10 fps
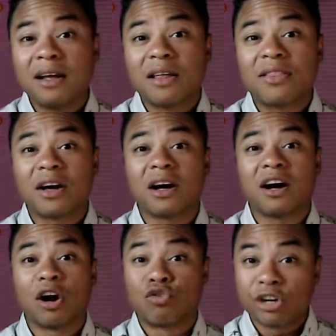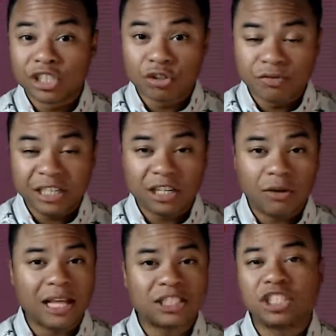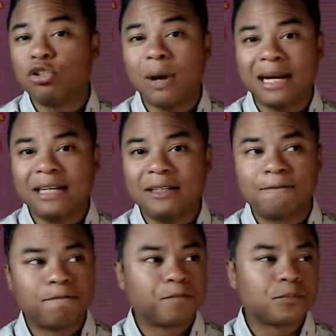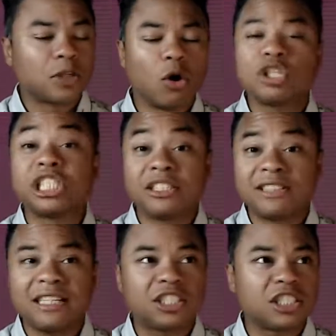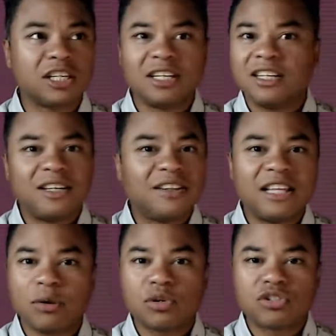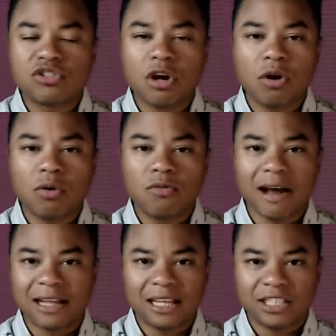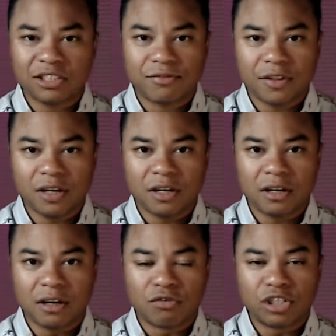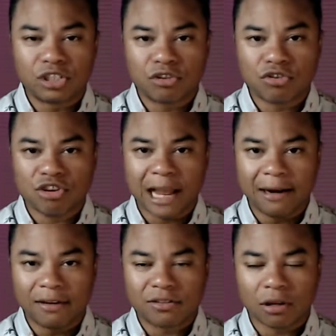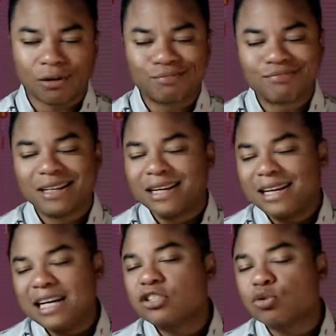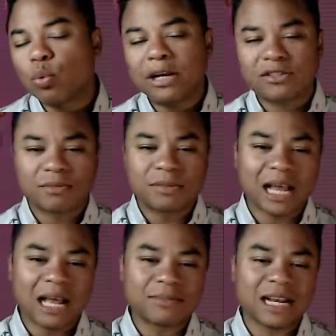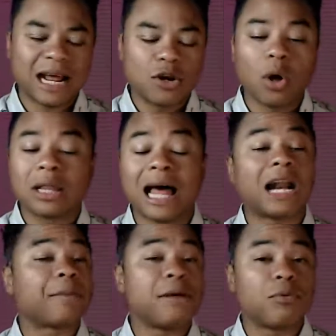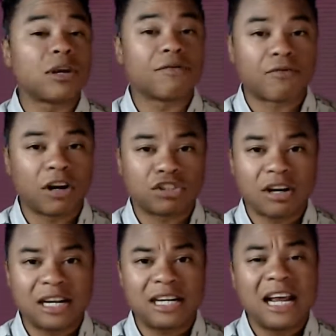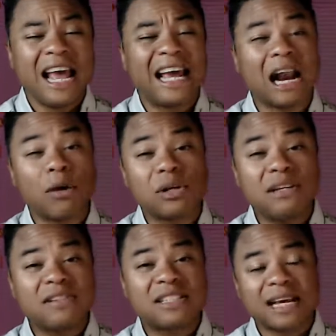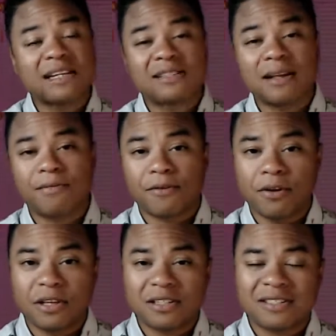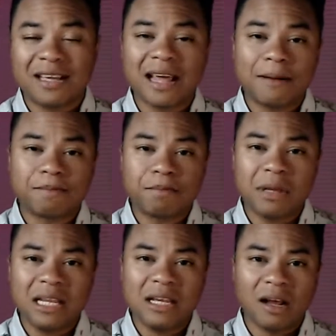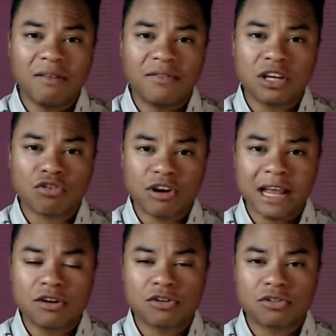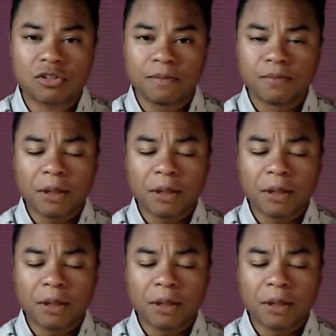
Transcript: the original video that she duetted or she stitched, there was no violation for the original creator. So it's weird sometimes. And I know a lot of people get frustrated. And I would even take it a step further and say that many of the creators